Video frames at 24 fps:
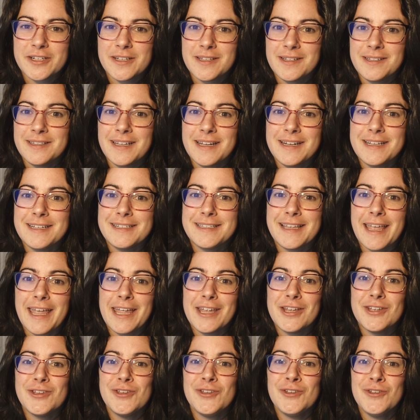I think that is a
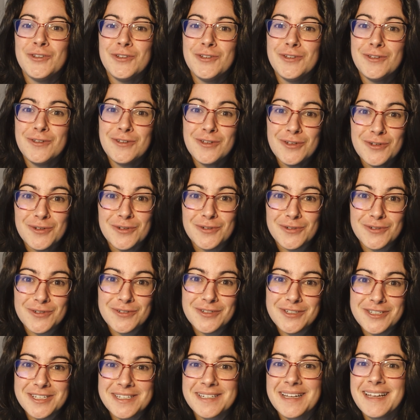
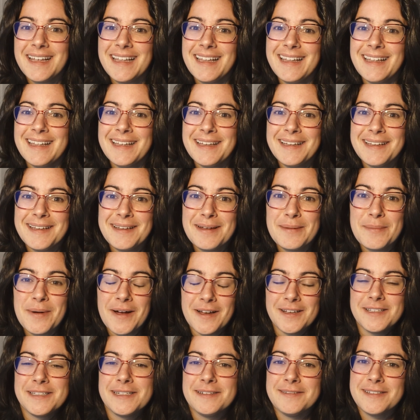huge
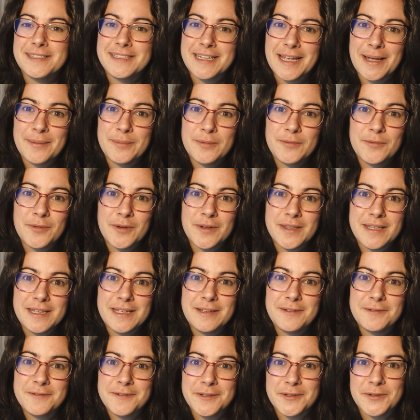positive step for
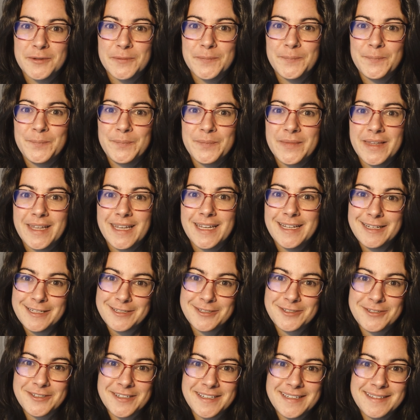the film
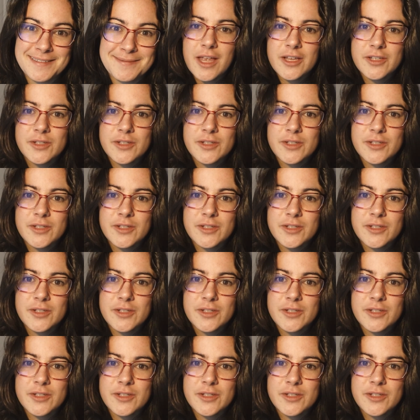industry.